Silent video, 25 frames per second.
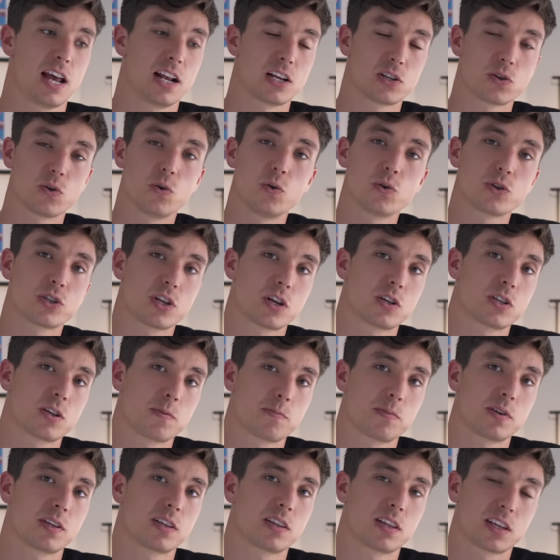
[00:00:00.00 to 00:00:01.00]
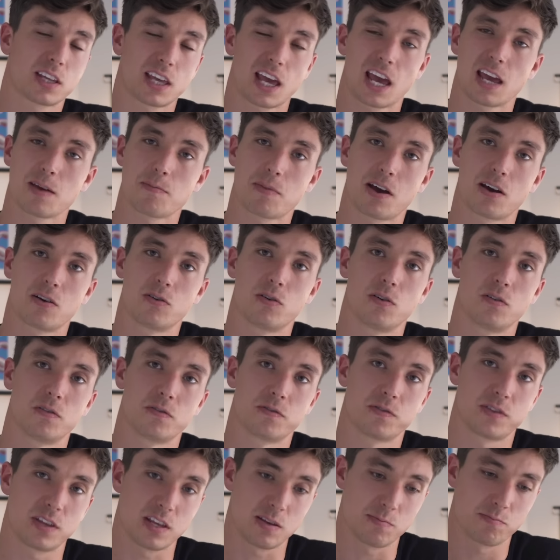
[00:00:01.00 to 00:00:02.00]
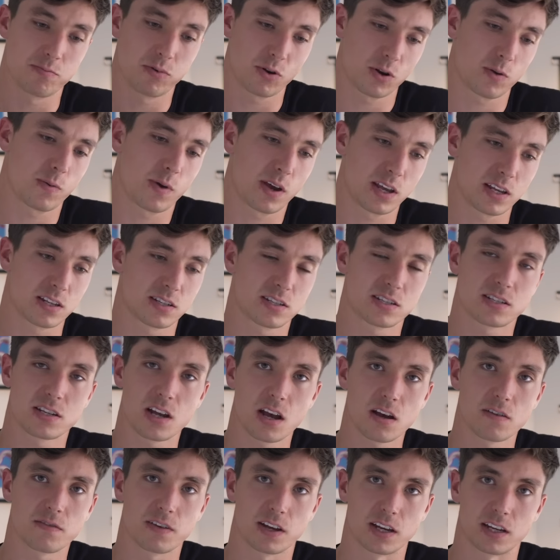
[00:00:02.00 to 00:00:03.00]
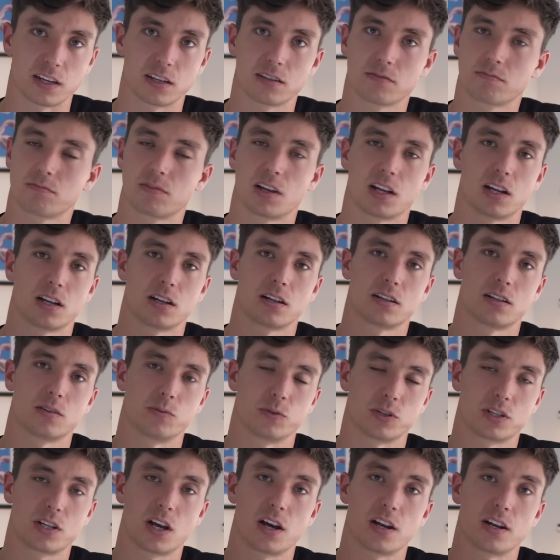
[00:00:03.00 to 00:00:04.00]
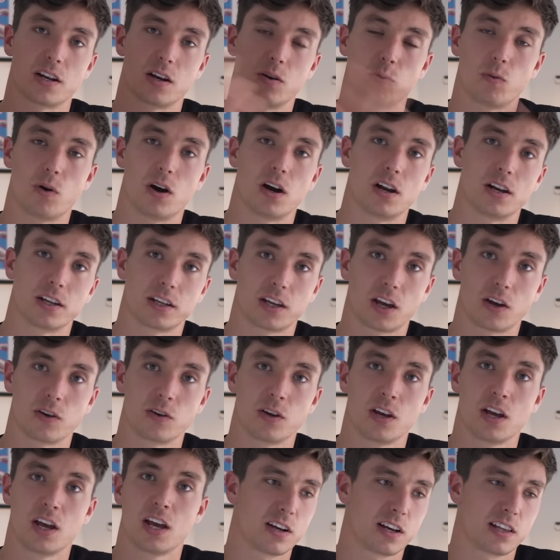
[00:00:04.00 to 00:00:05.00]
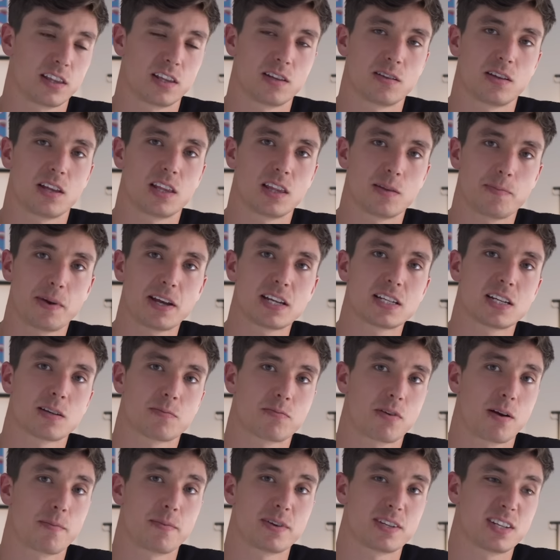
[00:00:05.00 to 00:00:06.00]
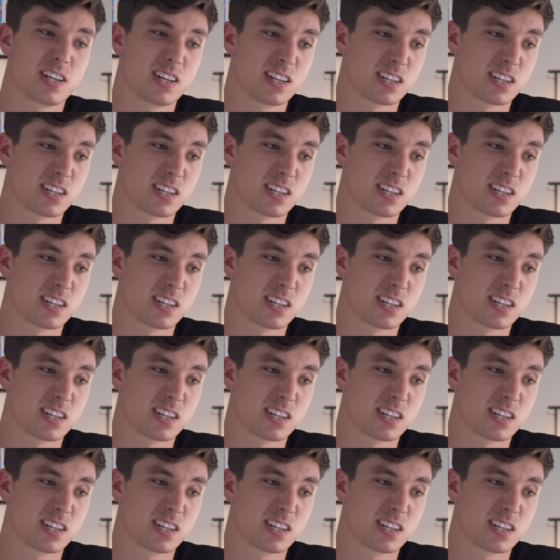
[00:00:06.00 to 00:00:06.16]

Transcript: And it's also something that came out of the bodyweight survey that, that was done a while ago. And the, and the basic premise